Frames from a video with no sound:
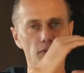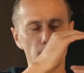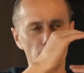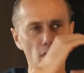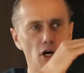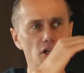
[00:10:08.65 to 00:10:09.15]

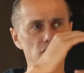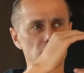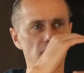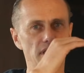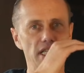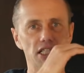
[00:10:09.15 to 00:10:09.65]

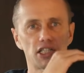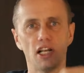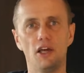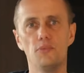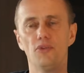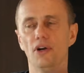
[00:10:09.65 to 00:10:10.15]
mastered these
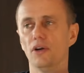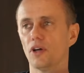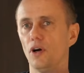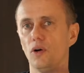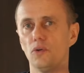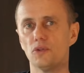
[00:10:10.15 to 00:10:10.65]
slow
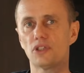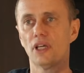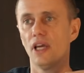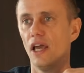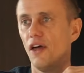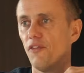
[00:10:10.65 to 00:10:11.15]
protocols
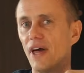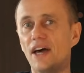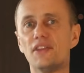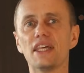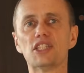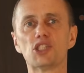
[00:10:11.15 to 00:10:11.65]

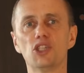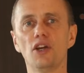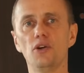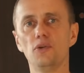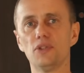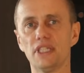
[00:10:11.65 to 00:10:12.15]
that there's
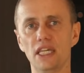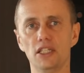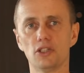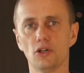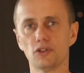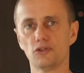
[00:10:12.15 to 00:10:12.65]
no
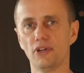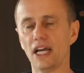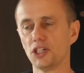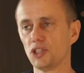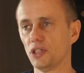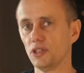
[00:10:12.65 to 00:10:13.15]
detox
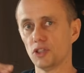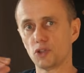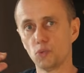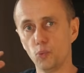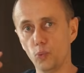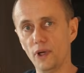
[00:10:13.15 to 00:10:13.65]

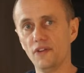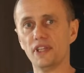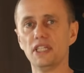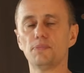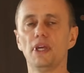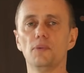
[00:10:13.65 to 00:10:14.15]
reactions with
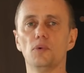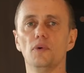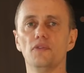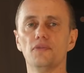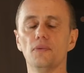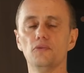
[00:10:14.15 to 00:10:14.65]
these
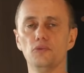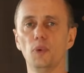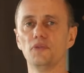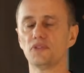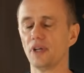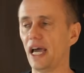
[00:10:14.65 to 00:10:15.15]
people
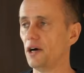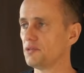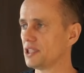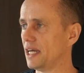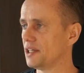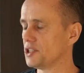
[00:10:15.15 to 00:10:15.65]
with health
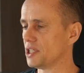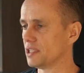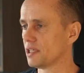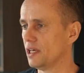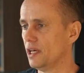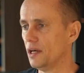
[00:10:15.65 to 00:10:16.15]

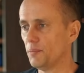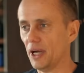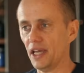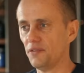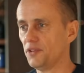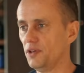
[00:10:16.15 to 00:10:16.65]
challenges.
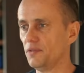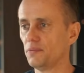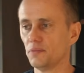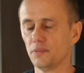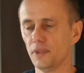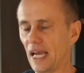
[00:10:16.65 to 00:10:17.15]
But if
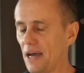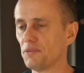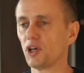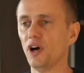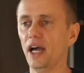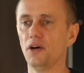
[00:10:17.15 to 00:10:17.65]
you haven't
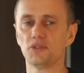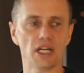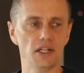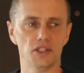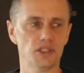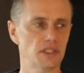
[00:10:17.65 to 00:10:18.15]
got a health
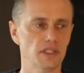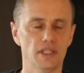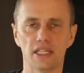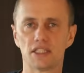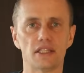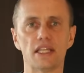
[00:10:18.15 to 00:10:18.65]
challenge,
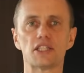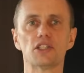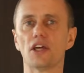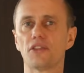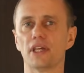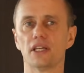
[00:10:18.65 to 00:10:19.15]
there's
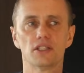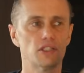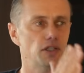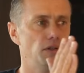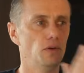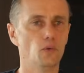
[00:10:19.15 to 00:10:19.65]
nothing
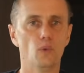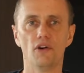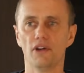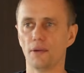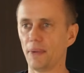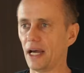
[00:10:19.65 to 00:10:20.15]
to
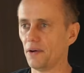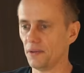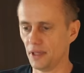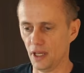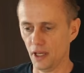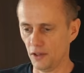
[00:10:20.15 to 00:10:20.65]
worry
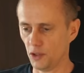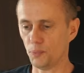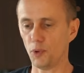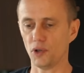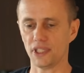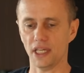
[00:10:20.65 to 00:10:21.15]
about. Your
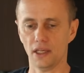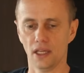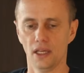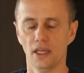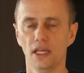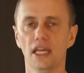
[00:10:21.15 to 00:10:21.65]

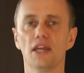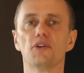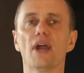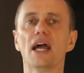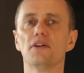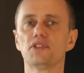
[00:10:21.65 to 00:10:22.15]
body, if
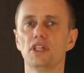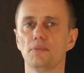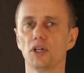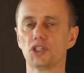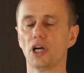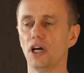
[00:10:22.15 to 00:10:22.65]
you have too
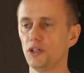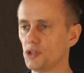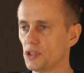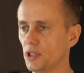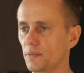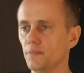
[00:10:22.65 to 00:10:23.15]
much
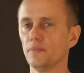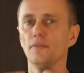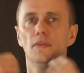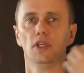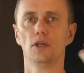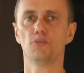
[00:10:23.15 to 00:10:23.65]
hydrogen,
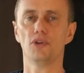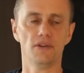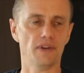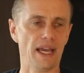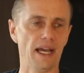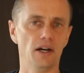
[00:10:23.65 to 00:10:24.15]
you
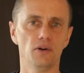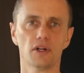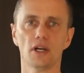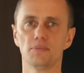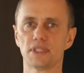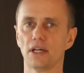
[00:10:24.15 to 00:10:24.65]
breathe it out,
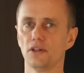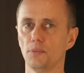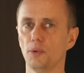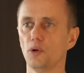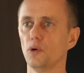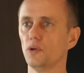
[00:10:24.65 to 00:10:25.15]
comes out your
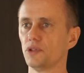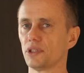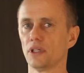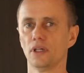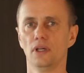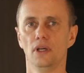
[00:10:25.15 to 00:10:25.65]

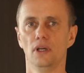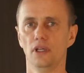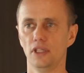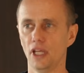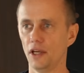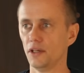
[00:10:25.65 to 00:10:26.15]
pores,
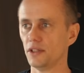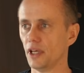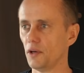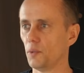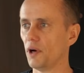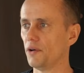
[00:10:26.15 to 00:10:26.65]

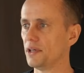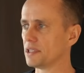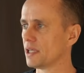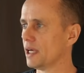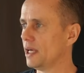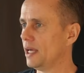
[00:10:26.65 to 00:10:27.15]
no
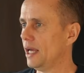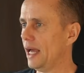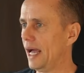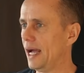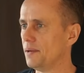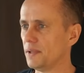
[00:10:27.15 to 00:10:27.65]
worries.
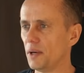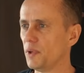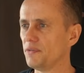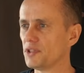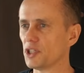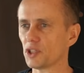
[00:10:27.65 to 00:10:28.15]
And
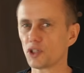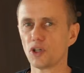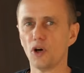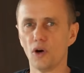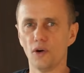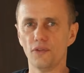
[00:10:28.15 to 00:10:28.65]
we've just
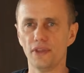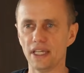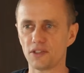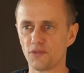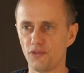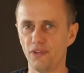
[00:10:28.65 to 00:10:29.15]
got
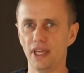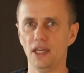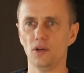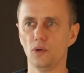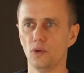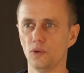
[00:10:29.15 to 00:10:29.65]
this
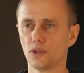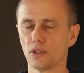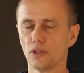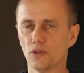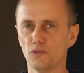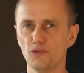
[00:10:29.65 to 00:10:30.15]
field
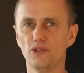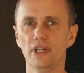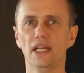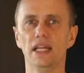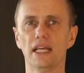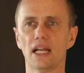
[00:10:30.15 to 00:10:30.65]

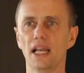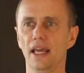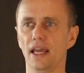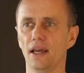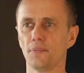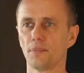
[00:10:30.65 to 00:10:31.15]
really
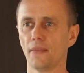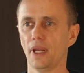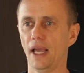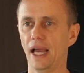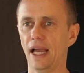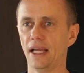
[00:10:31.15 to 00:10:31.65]
clear,
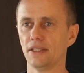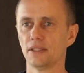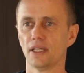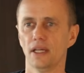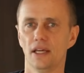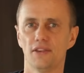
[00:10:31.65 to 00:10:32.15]
and
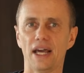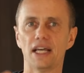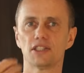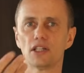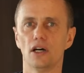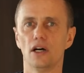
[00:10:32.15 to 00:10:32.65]

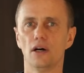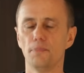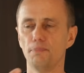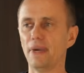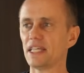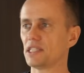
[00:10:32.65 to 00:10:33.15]
that's
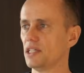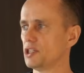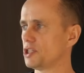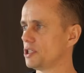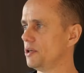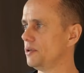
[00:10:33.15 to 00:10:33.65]
our
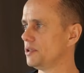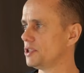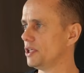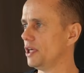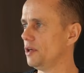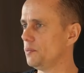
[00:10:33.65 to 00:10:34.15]
message
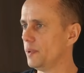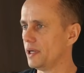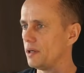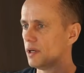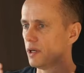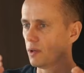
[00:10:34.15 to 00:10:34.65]
to
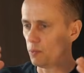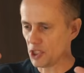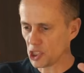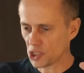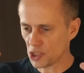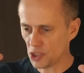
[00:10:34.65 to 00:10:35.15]
you. We
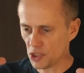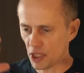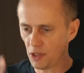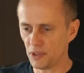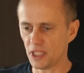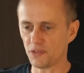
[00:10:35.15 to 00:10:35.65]
just
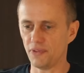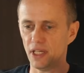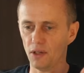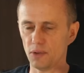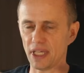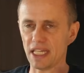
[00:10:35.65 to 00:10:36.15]
know this
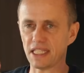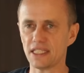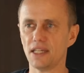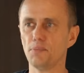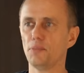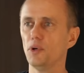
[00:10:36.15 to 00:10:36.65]
field, it's
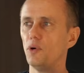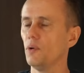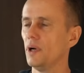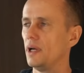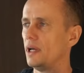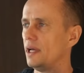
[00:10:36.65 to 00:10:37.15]

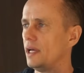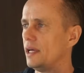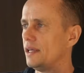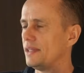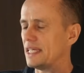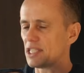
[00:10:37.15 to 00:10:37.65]
simple,
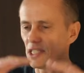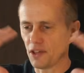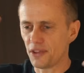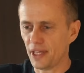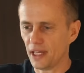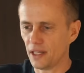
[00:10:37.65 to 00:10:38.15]
there's
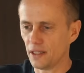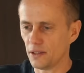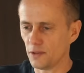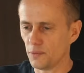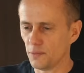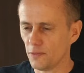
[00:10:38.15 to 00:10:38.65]

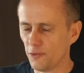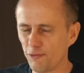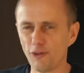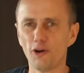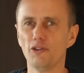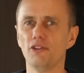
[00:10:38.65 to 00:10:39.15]
nothing
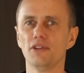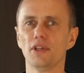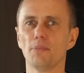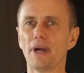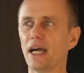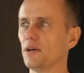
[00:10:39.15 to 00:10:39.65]
foreign
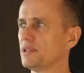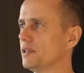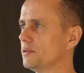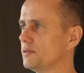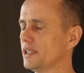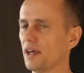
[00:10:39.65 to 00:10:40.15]
about
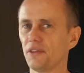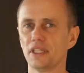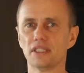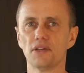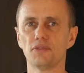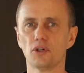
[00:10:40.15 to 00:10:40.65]
it,
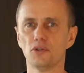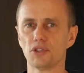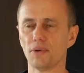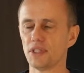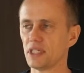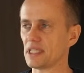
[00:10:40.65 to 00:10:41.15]
nothing difficult
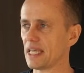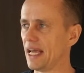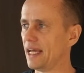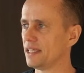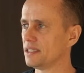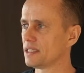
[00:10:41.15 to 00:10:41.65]
to
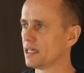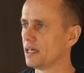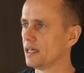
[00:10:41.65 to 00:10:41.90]
understand.